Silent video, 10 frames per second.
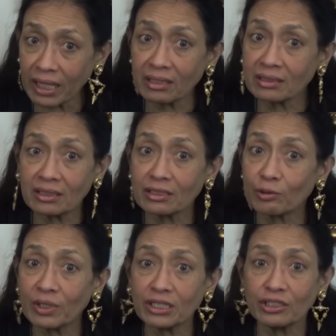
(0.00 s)
asked this
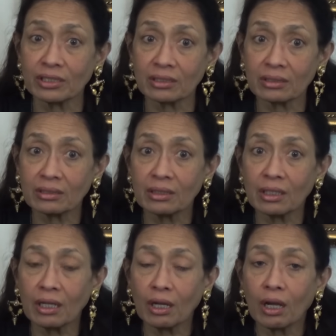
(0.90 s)
question:
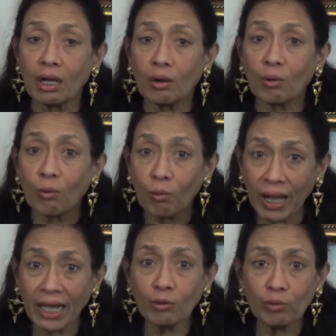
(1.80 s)

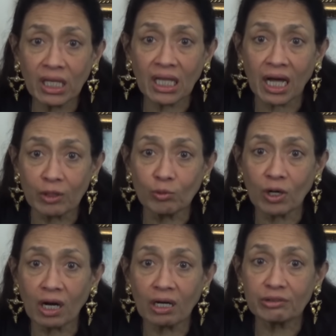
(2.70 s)
when will
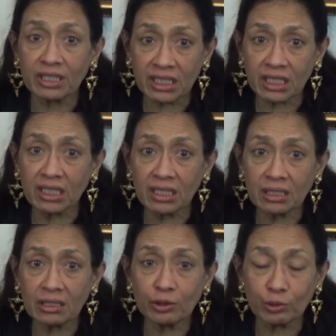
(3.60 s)
Anwar
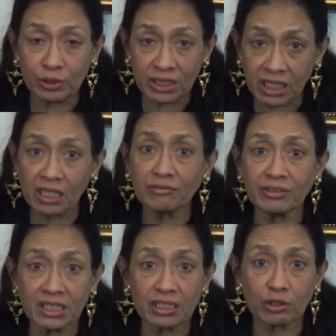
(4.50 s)
return to serve
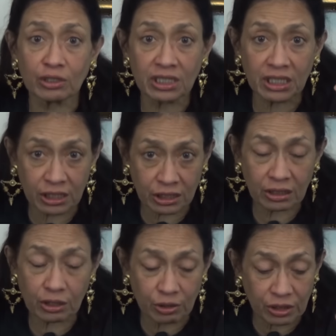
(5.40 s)
his
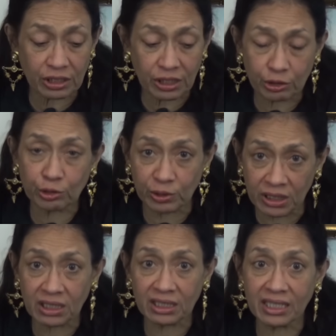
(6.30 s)

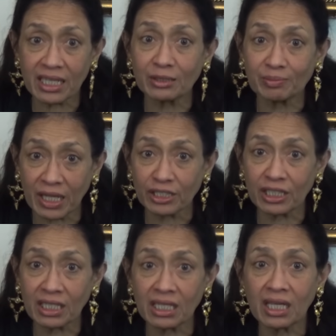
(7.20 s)
constituents,
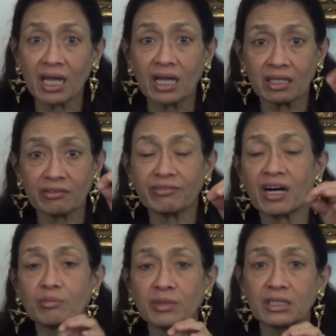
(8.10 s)
especially the
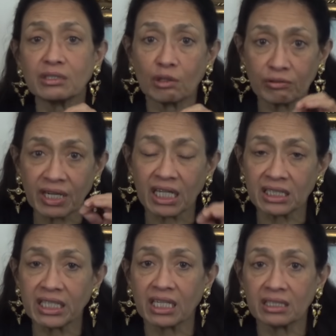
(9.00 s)
farmers of
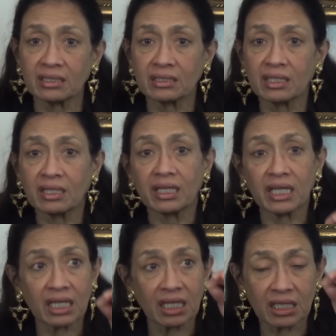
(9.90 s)
Kelantan
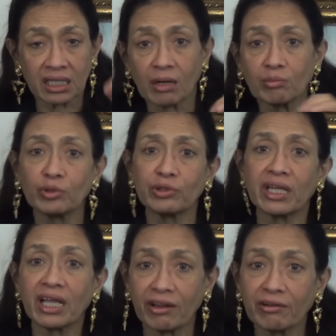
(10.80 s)
in the Tambun
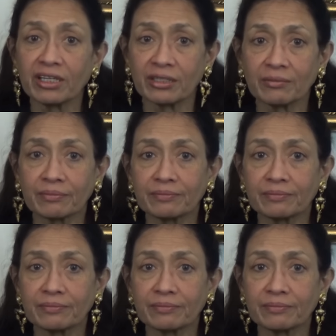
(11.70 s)
area?